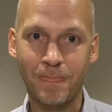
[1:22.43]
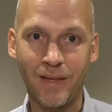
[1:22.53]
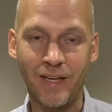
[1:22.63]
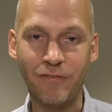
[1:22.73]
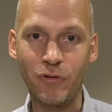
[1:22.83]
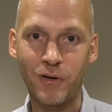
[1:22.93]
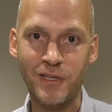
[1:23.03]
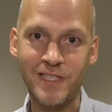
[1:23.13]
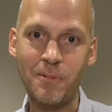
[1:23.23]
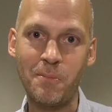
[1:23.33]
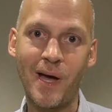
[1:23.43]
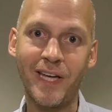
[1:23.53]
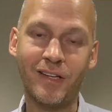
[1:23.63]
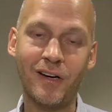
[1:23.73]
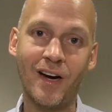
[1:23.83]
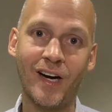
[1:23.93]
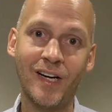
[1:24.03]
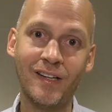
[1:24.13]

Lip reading: If you, for example, buy a car,